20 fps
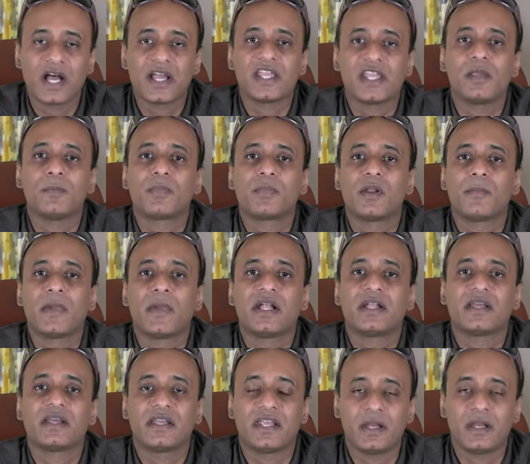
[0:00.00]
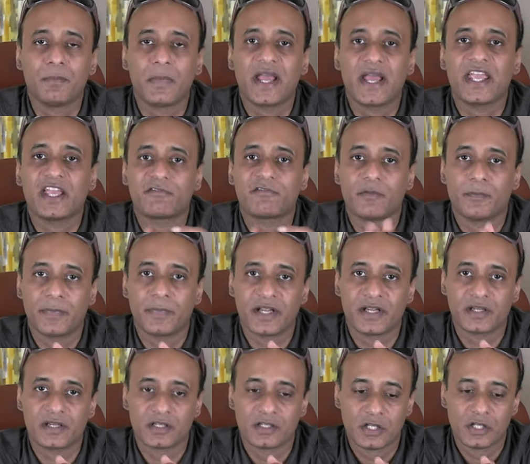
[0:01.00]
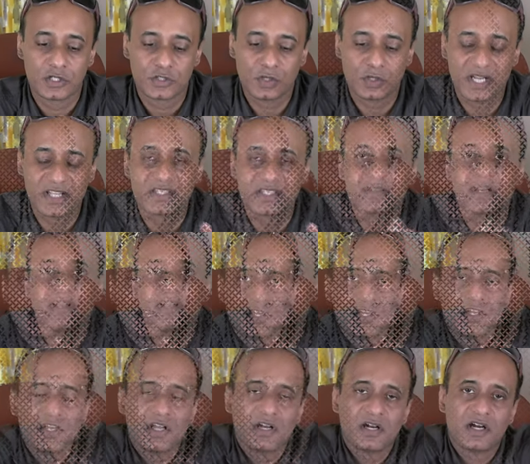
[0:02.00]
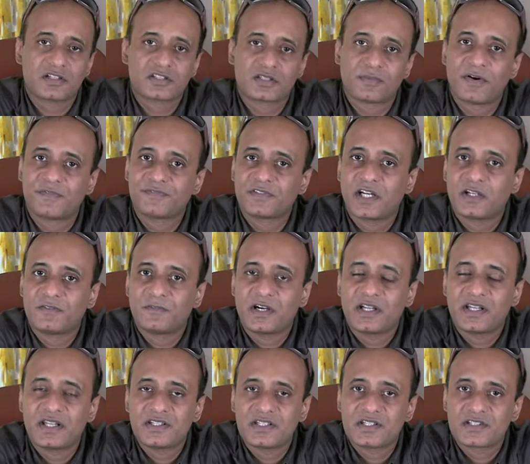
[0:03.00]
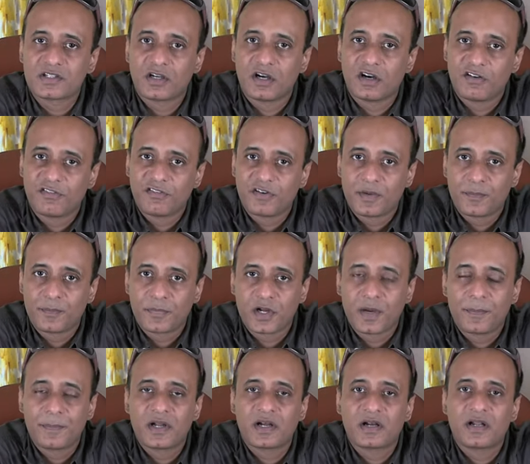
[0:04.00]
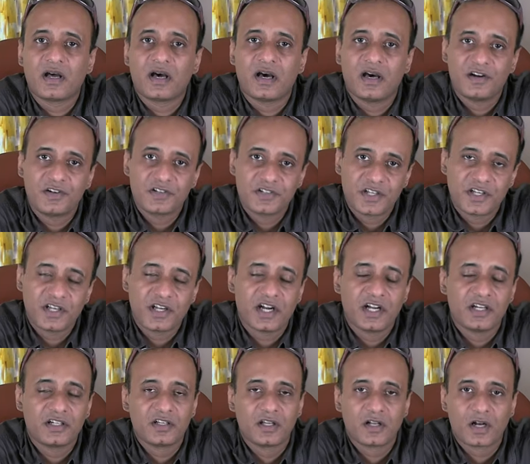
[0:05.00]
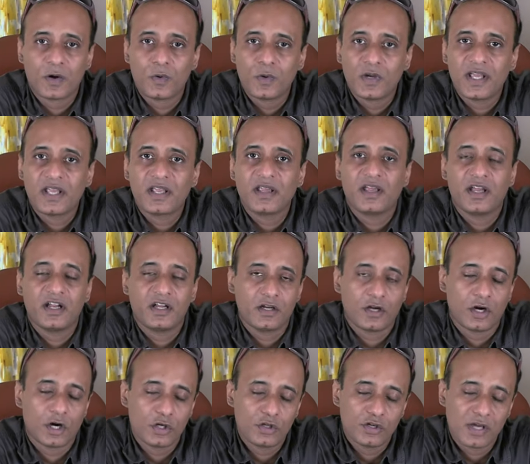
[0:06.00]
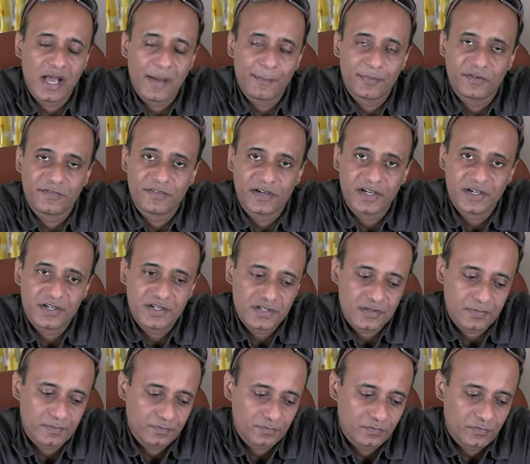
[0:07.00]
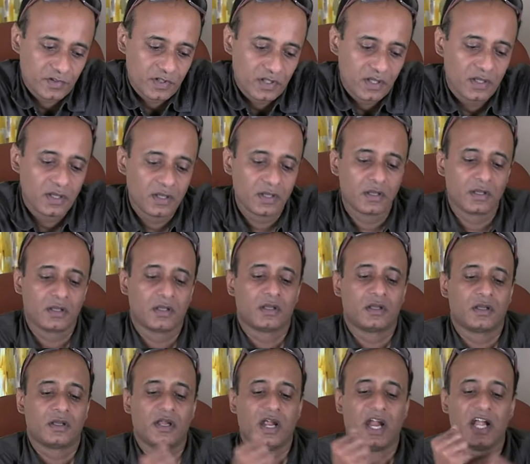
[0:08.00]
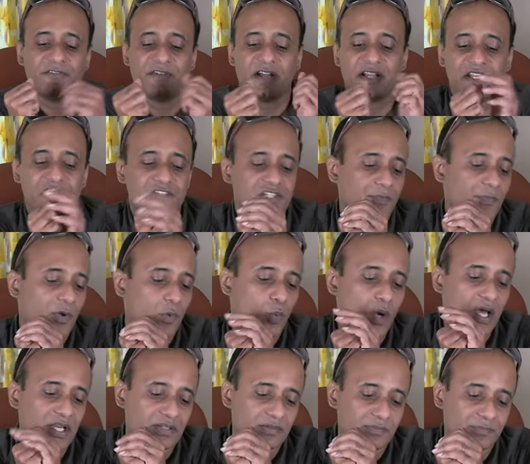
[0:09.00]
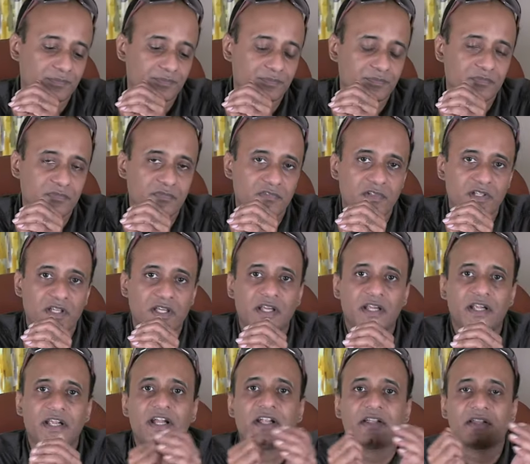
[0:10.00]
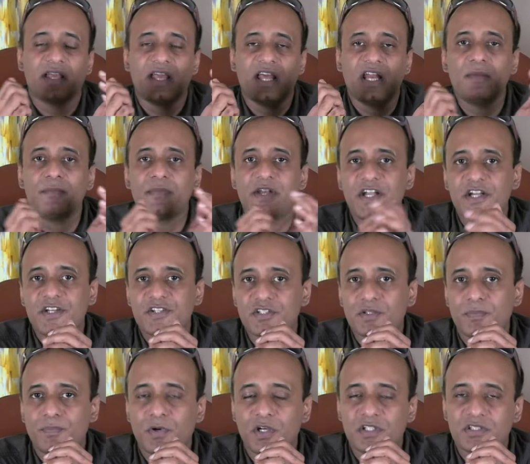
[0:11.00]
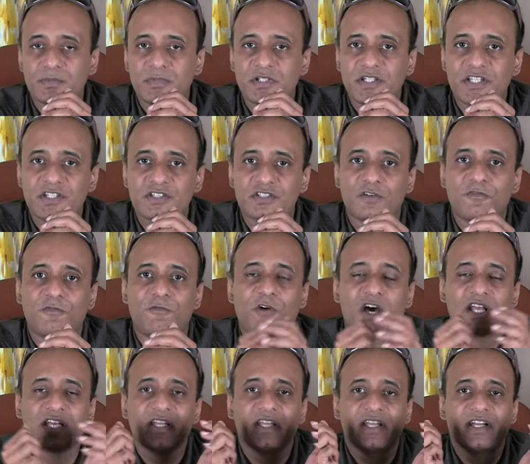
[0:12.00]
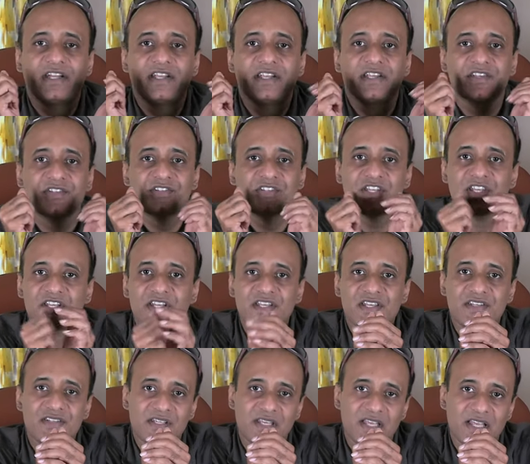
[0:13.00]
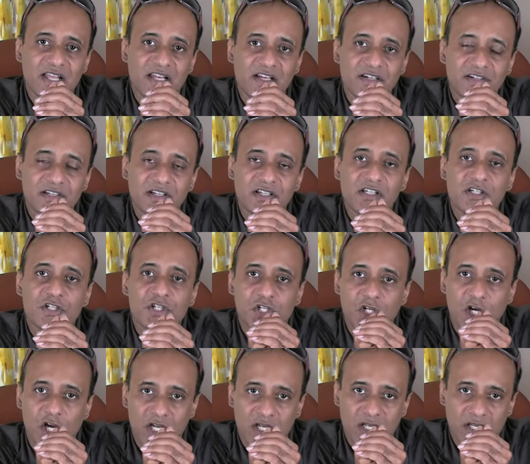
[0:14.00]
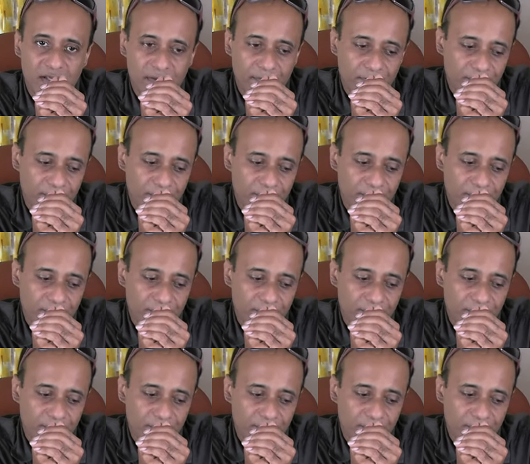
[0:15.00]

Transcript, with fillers: I implement in my equipment. So let's start. Here are some of the advantages of proper earthing and grounding in audio amplifiers. Advantage number one, it eliminates the possibilities of one getting a serious electrical shock